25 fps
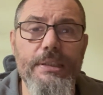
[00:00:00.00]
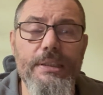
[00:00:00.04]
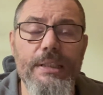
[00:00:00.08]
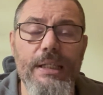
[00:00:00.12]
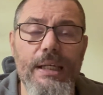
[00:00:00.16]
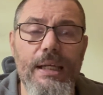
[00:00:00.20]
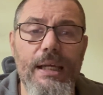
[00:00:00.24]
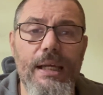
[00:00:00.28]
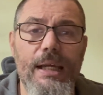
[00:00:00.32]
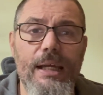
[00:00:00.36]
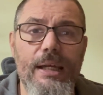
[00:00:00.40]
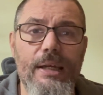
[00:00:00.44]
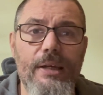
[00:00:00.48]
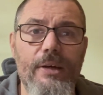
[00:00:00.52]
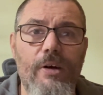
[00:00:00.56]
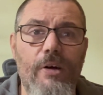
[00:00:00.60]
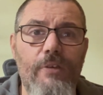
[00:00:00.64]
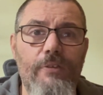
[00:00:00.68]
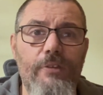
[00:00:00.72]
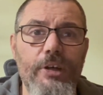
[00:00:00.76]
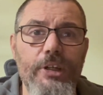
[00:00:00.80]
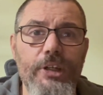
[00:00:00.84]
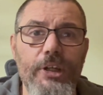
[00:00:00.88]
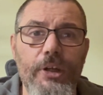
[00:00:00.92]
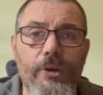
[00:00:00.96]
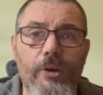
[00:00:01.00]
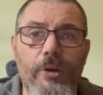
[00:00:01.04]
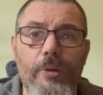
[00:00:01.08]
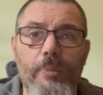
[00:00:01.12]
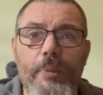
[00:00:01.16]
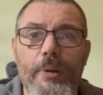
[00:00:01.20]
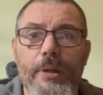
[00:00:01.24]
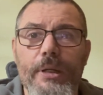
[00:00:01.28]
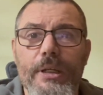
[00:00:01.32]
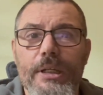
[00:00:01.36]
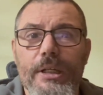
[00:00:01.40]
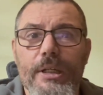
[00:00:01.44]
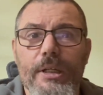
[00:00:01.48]
over in Europe,
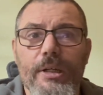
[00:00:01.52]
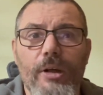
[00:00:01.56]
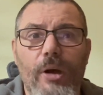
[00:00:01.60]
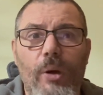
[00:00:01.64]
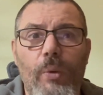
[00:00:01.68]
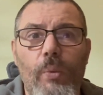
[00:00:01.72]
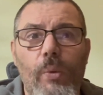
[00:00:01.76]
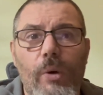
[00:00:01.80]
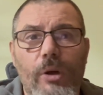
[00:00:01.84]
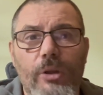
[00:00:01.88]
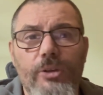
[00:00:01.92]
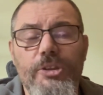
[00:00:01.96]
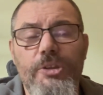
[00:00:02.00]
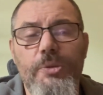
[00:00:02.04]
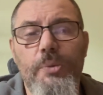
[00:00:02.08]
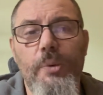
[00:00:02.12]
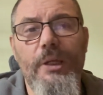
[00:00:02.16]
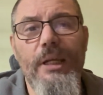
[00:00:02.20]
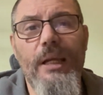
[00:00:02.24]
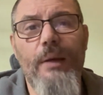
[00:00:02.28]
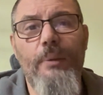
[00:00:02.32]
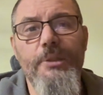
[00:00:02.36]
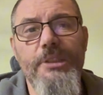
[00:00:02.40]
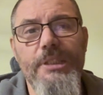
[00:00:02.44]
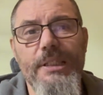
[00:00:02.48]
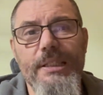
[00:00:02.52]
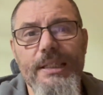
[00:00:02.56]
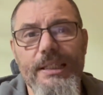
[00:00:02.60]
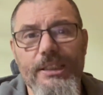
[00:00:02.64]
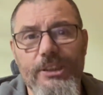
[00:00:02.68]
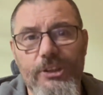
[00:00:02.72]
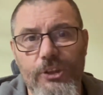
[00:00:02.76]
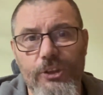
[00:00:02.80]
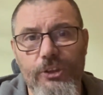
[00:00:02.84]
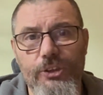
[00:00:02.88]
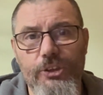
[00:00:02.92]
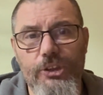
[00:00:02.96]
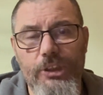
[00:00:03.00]
and once when I was in this
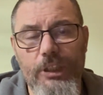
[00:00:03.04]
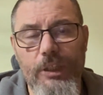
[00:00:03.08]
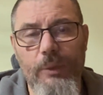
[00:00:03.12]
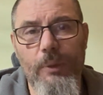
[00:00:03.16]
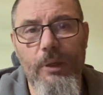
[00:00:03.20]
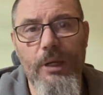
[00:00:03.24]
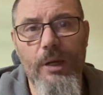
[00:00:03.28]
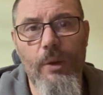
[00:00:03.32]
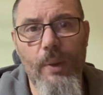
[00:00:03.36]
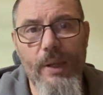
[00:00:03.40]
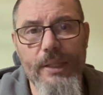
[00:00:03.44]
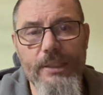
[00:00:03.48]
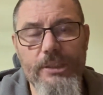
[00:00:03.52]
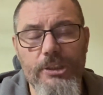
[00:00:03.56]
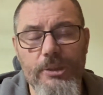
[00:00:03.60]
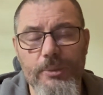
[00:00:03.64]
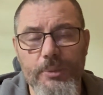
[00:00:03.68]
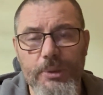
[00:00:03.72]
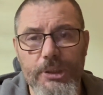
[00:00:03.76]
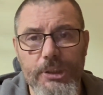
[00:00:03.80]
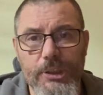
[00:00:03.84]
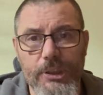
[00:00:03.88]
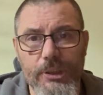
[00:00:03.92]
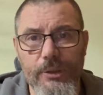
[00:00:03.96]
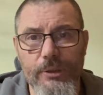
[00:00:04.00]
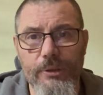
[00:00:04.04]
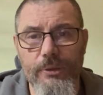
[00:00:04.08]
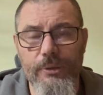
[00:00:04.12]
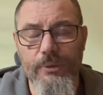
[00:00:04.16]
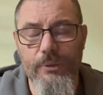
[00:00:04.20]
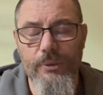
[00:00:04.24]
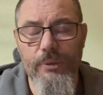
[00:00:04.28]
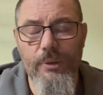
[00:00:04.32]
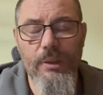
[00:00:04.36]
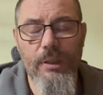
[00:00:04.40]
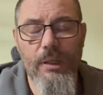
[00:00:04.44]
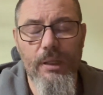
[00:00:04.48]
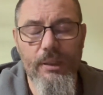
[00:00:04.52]
country when I went up
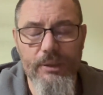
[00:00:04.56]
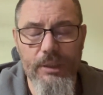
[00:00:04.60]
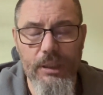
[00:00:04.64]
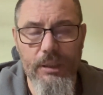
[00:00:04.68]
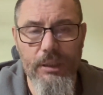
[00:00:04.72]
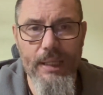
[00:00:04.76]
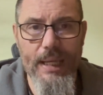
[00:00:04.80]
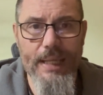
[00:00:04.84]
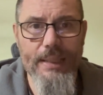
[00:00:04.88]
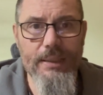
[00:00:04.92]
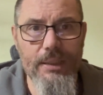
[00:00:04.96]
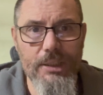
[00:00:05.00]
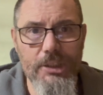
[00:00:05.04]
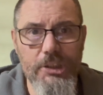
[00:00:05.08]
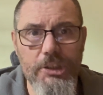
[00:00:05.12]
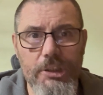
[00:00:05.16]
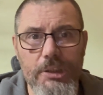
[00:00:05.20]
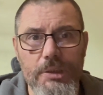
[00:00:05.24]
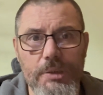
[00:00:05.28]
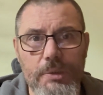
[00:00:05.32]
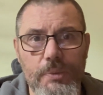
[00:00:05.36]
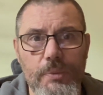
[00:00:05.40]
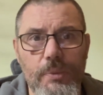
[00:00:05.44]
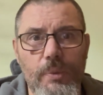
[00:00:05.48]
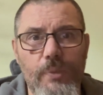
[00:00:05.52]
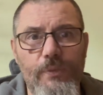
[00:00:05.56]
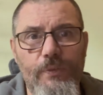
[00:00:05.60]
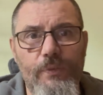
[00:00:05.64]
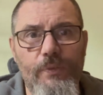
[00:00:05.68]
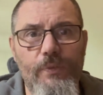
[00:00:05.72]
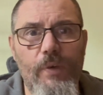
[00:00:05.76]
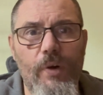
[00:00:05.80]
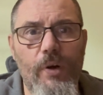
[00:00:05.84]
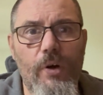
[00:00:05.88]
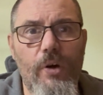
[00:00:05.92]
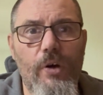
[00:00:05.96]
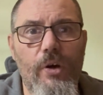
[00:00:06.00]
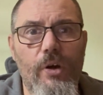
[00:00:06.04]
to the Lake Districts
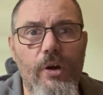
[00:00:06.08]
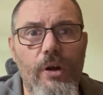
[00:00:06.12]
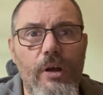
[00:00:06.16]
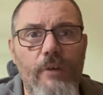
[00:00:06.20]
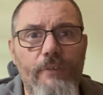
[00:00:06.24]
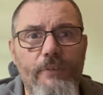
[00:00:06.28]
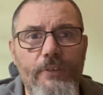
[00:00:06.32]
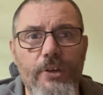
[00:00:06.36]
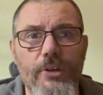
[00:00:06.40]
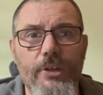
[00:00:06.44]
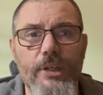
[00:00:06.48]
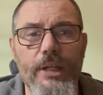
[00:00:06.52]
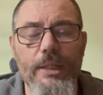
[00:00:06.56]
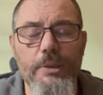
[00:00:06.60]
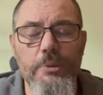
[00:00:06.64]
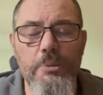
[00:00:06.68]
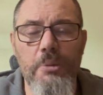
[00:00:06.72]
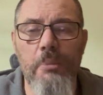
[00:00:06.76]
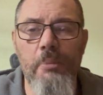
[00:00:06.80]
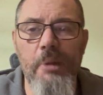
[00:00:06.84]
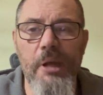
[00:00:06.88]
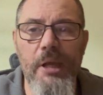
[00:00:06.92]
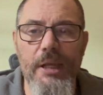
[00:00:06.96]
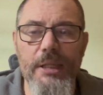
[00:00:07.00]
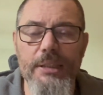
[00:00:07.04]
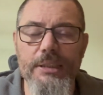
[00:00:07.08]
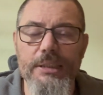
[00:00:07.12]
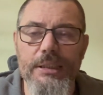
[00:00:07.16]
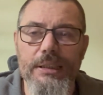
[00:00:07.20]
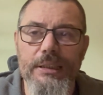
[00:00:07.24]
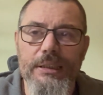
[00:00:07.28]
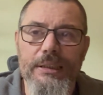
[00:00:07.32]
for a few days with my mates.